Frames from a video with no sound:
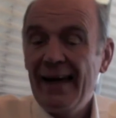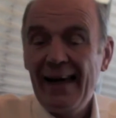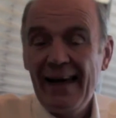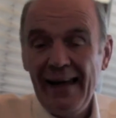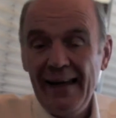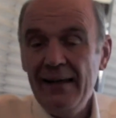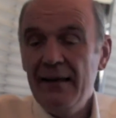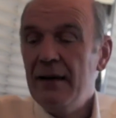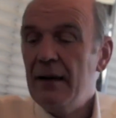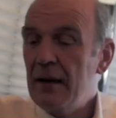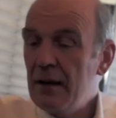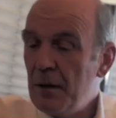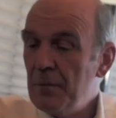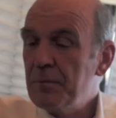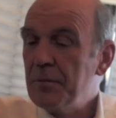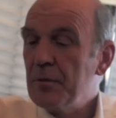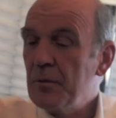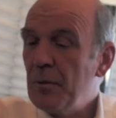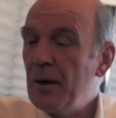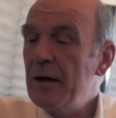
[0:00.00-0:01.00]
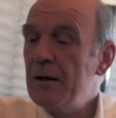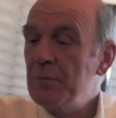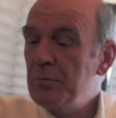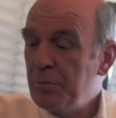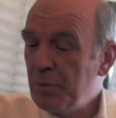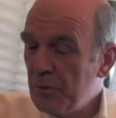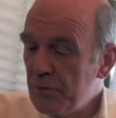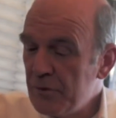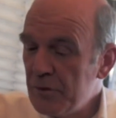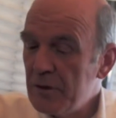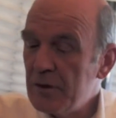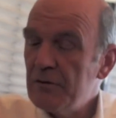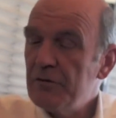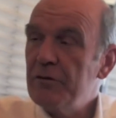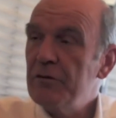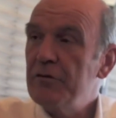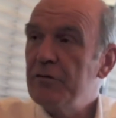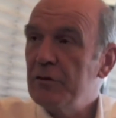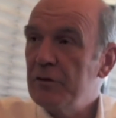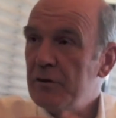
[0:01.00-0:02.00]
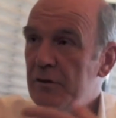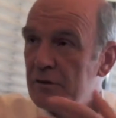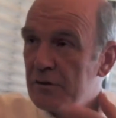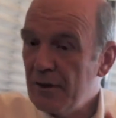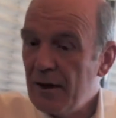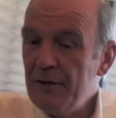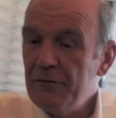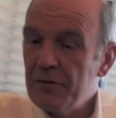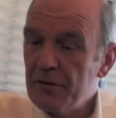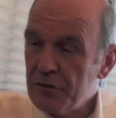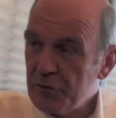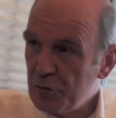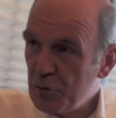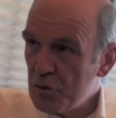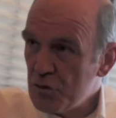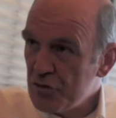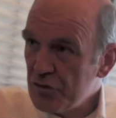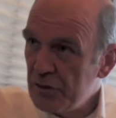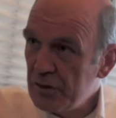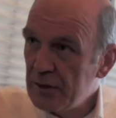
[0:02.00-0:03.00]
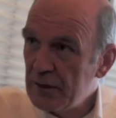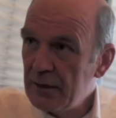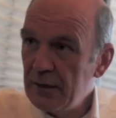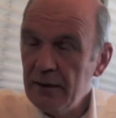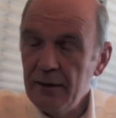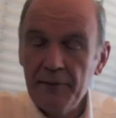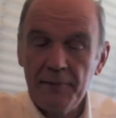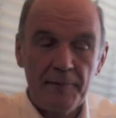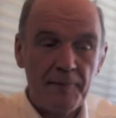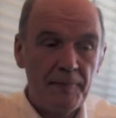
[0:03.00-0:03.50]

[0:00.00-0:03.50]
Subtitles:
ending up quite positively for the drivers, fortunately,